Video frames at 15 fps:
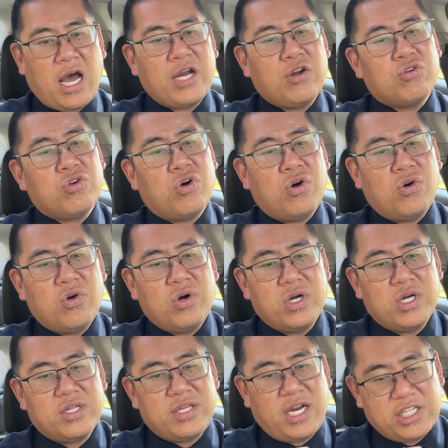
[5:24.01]
I don't know
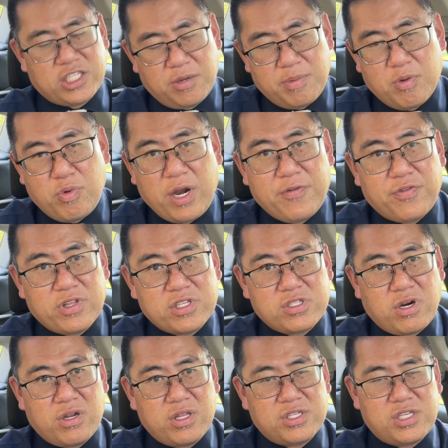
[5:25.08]
that he's going to be ready for the
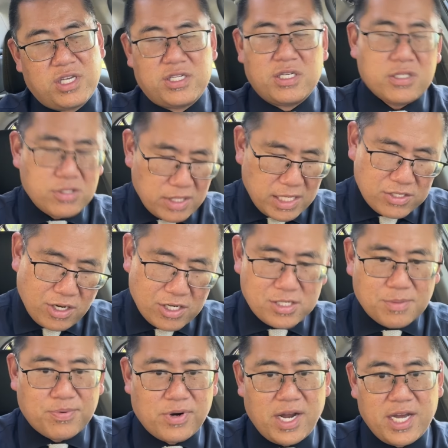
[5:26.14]
start of the season, so that's not a
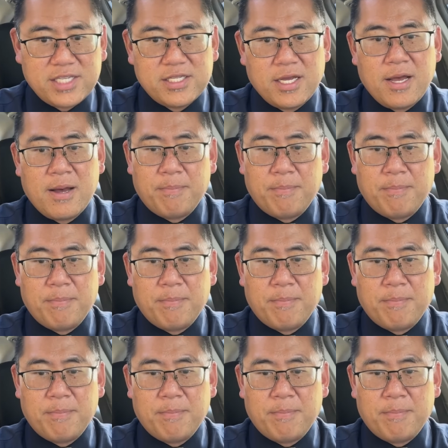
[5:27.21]
surprise.